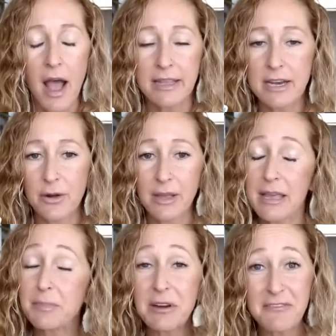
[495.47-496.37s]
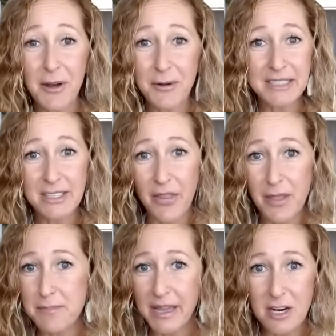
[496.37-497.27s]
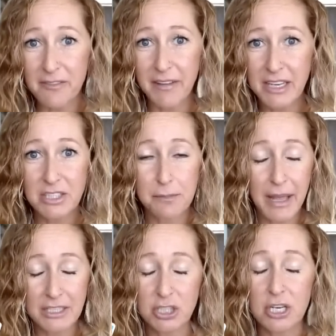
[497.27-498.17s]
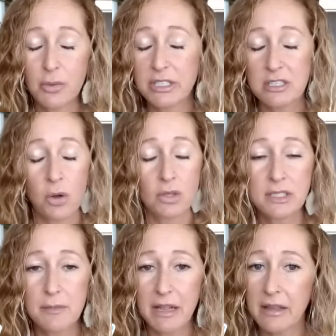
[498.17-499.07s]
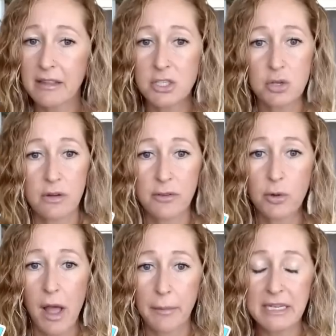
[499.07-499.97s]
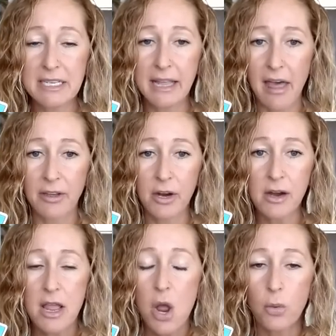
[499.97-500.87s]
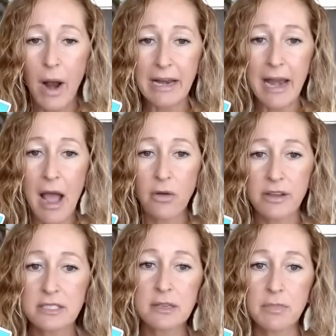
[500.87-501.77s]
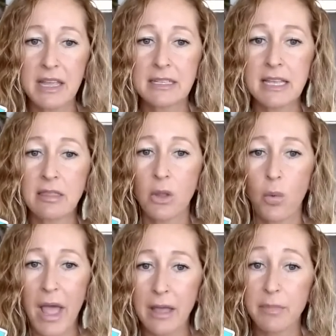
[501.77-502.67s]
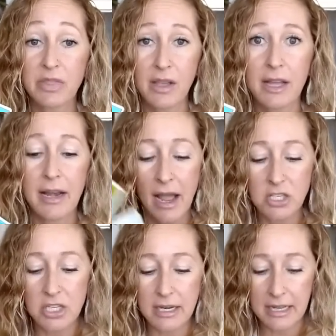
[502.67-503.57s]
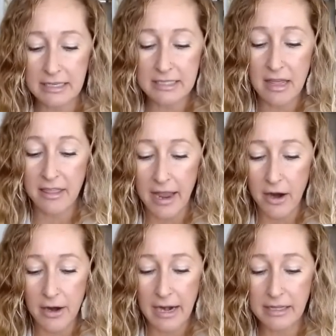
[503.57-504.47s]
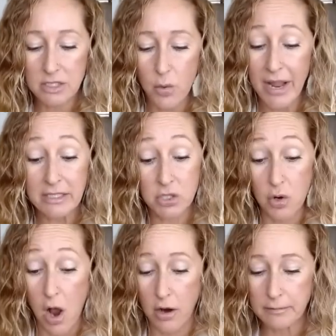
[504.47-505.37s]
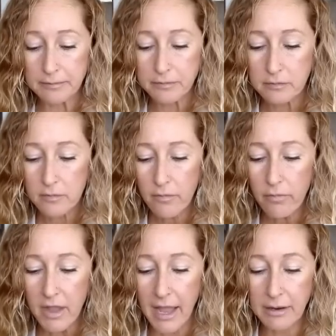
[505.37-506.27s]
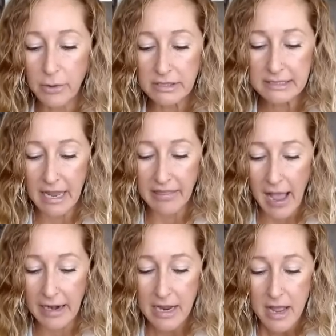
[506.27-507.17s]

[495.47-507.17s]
you know, keep your focus on the bigger picture, which is ultimately the two of you coming together. Right now, there's some things in the way, but the connection is there and it's quite strong. I will say that.